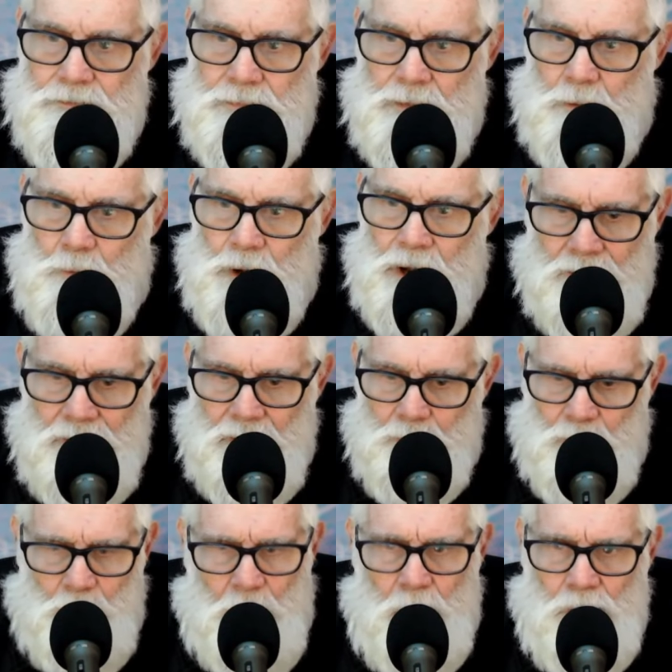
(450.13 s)
with the
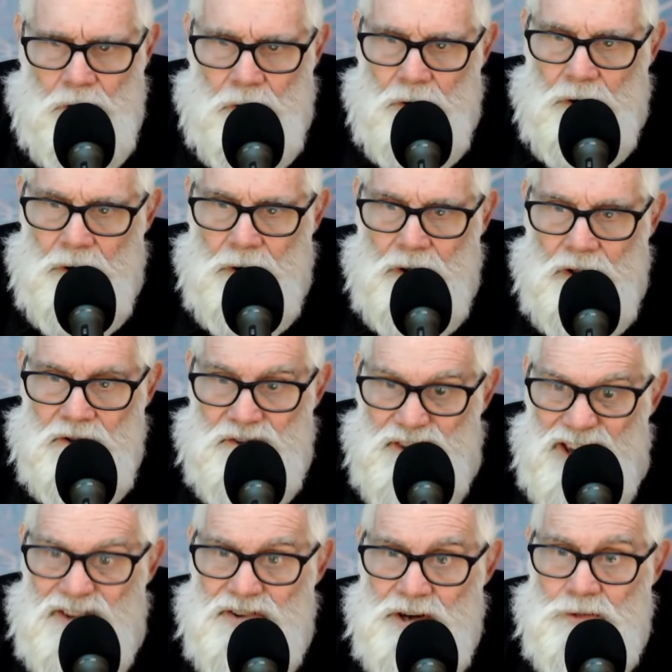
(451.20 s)
promoter,
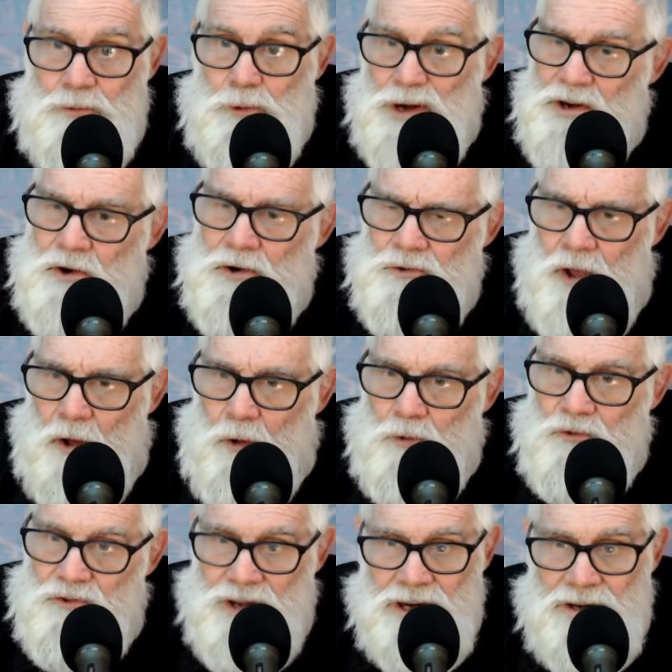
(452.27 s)
63 years
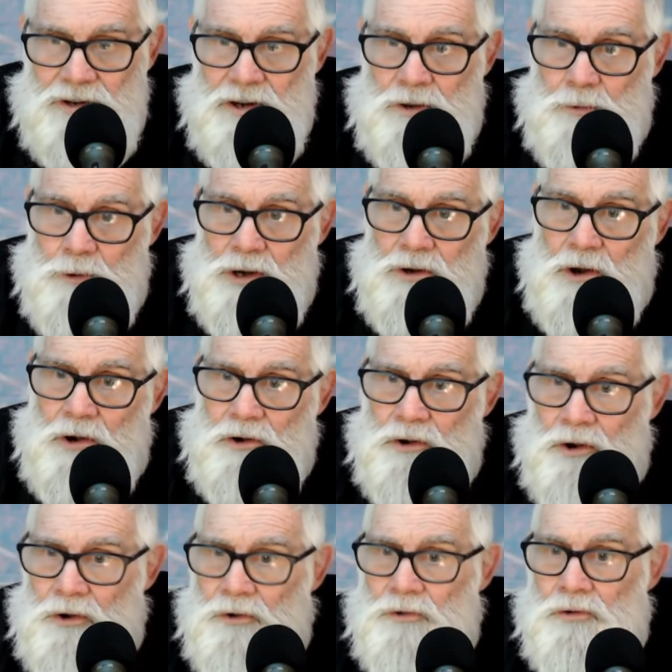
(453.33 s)
old, 63
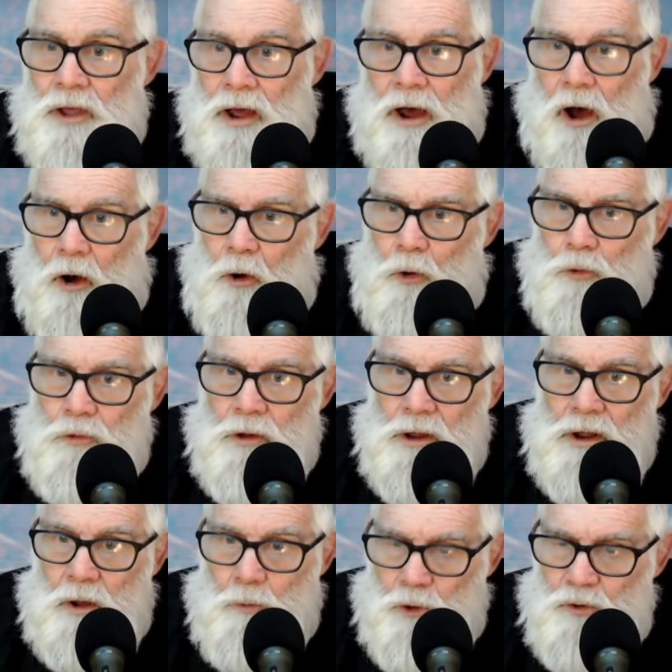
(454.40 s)
years old
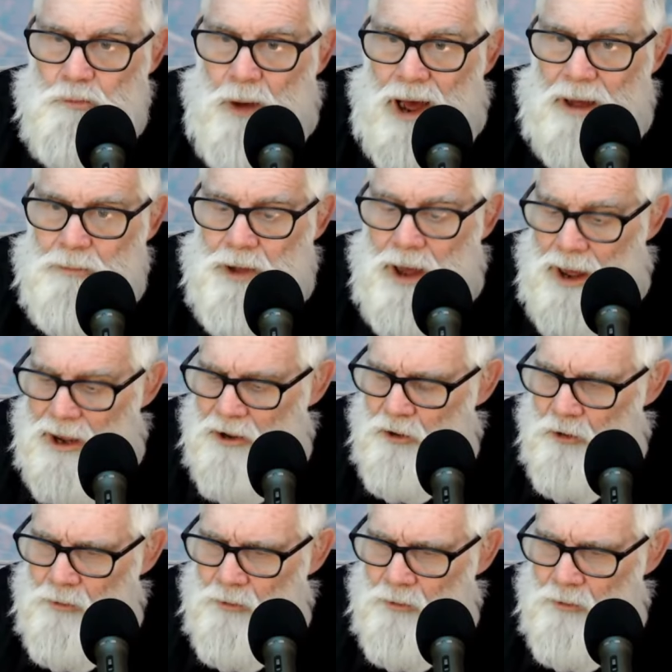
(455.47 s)
was Bob Geigel.